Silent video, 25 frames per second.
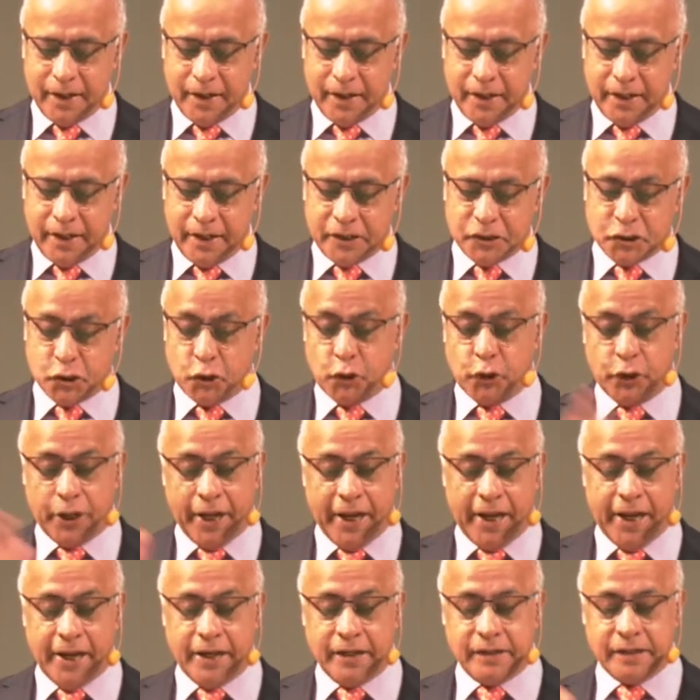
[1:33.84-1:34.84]
So
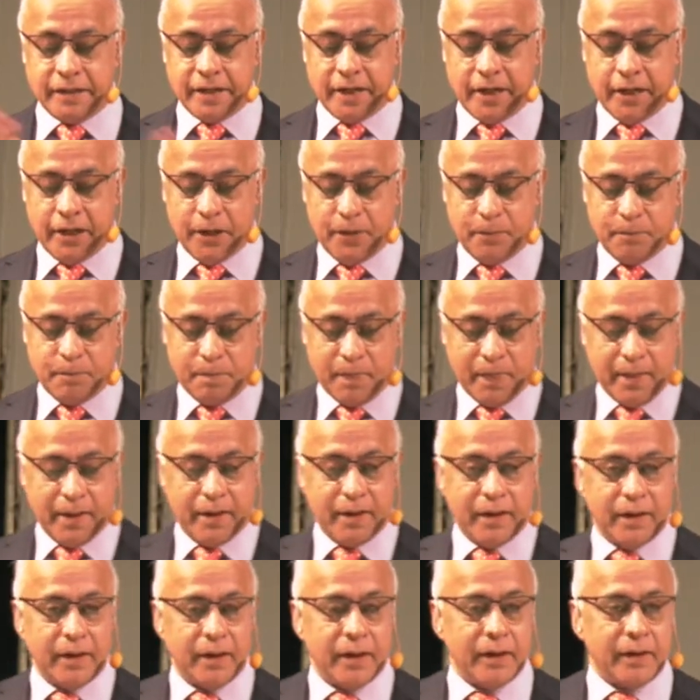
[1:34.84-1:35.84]
in
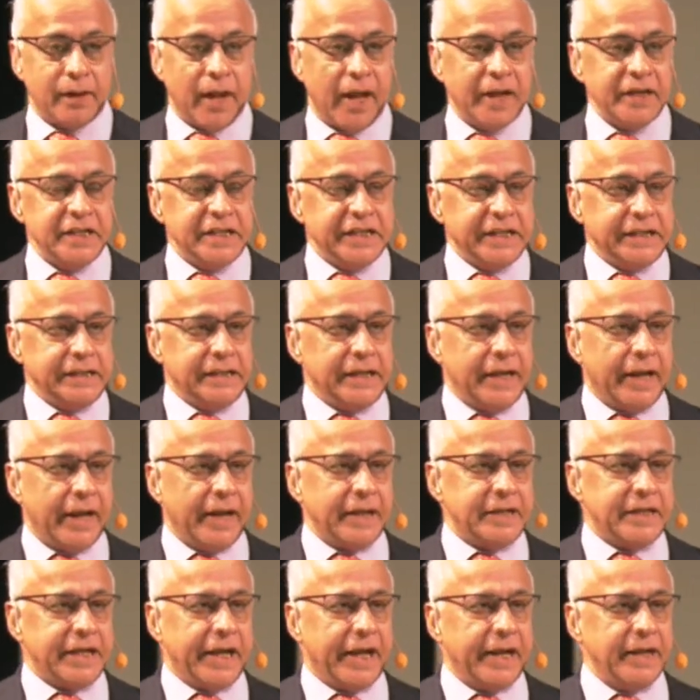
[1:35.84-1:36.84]

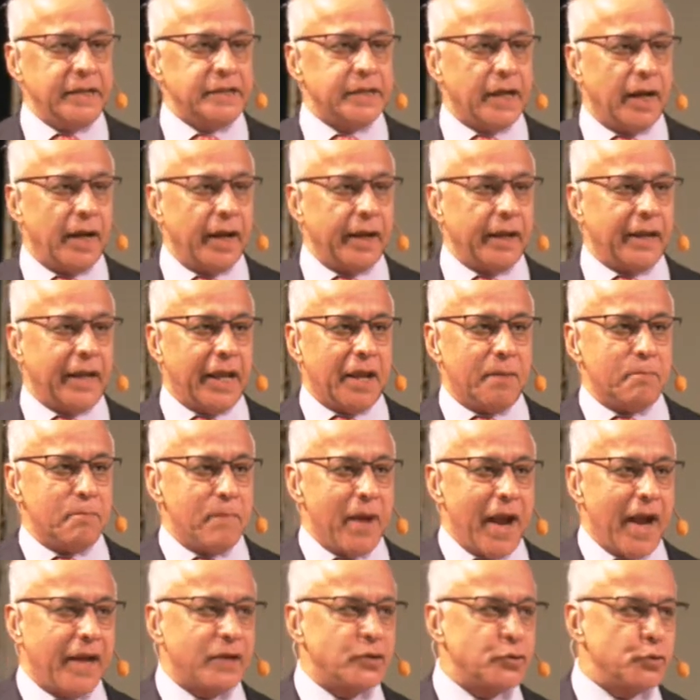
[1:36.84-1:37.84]
1988, I came
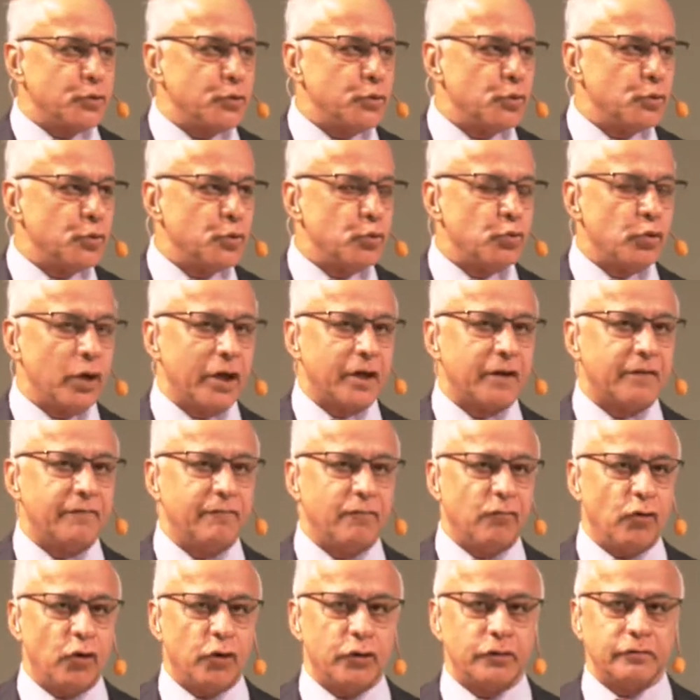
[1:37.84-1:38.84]
back to work
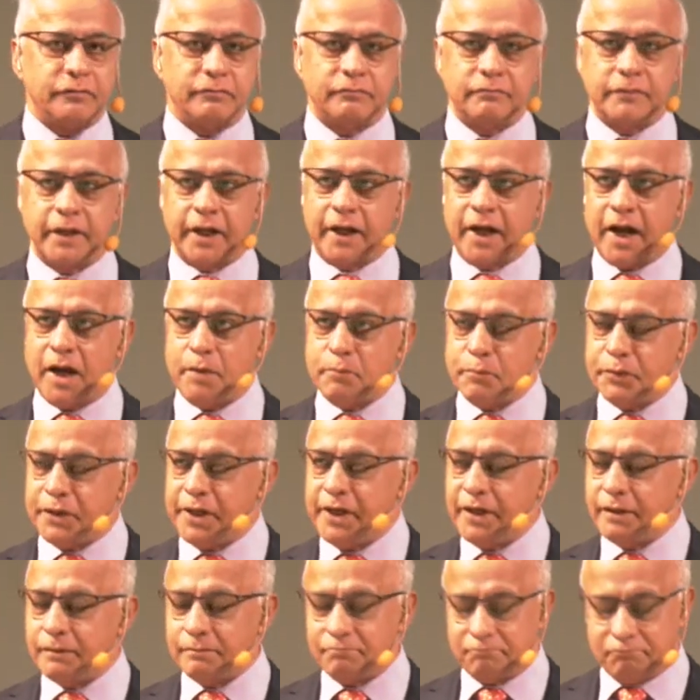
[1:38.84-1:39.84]
for a company,
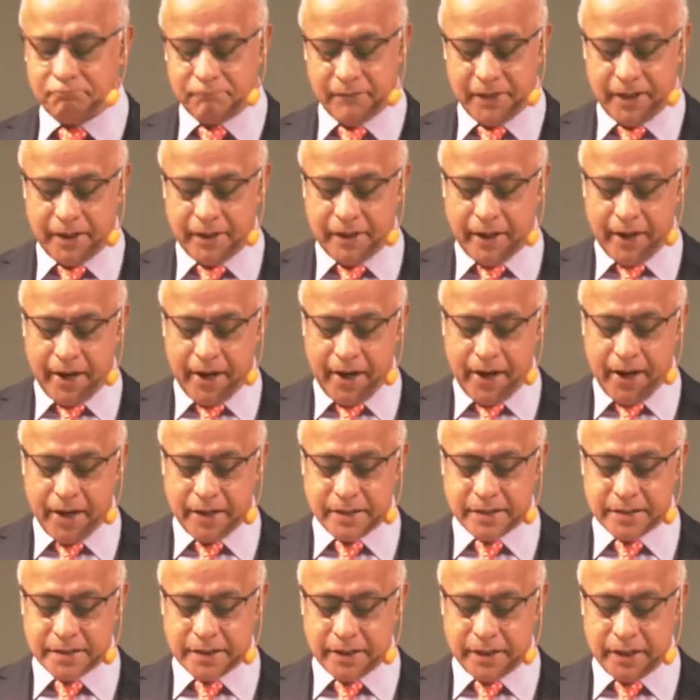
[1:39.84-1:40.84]

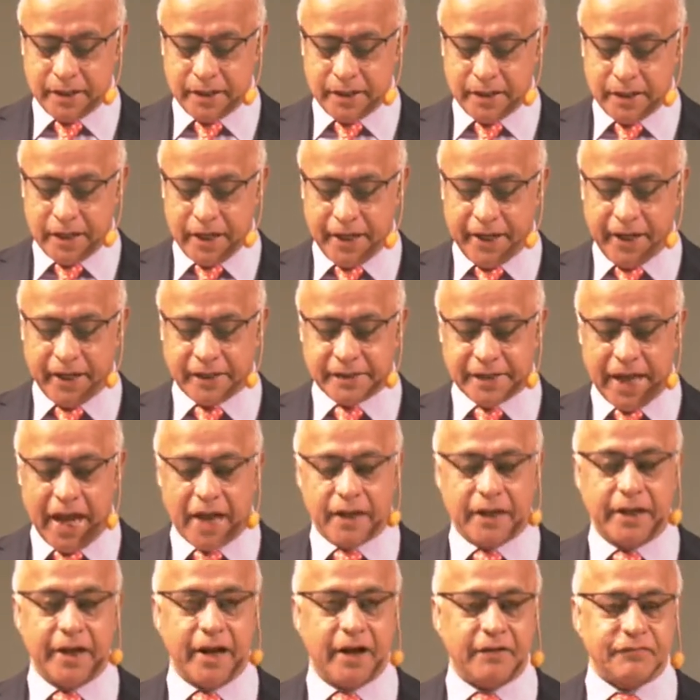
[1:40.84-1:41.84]
and
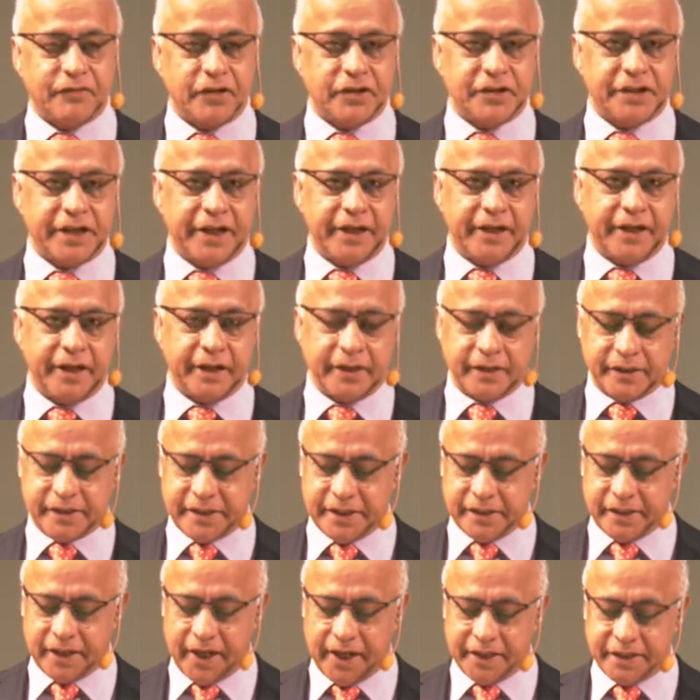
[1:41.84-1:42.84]
exactly after 10 years,
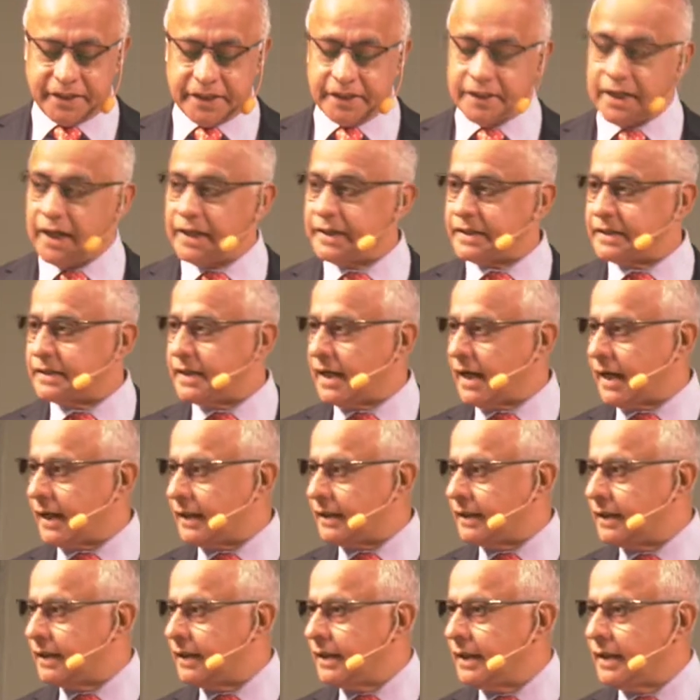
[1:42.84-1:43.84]
in
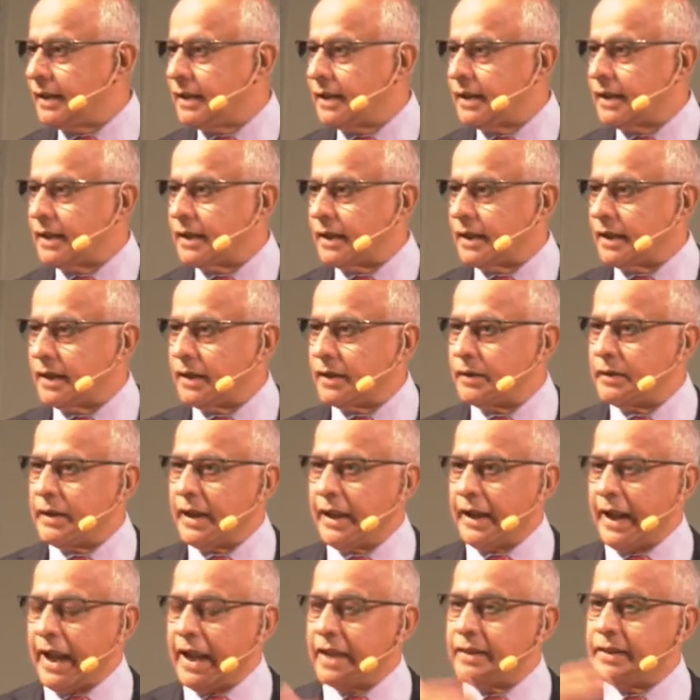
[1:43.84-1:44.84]
1999,
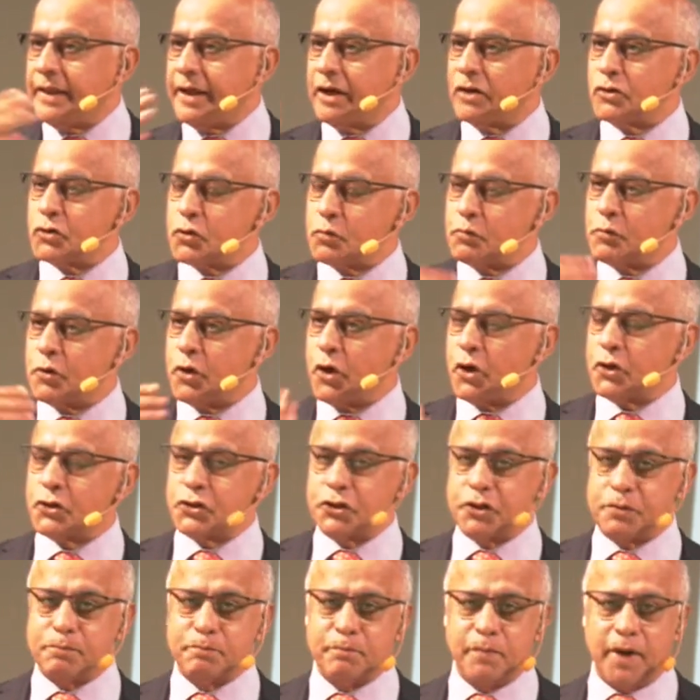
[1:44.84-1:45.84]
again the
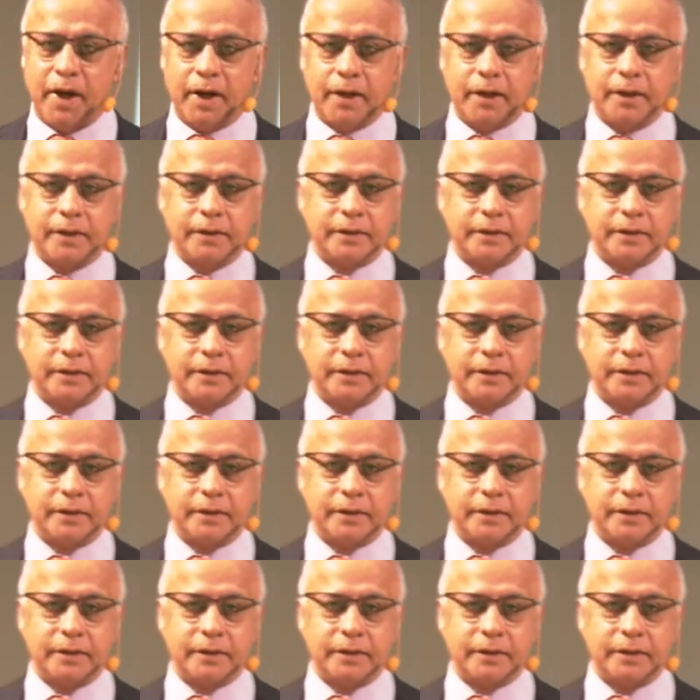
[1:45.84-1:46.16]
entrepreneurship bug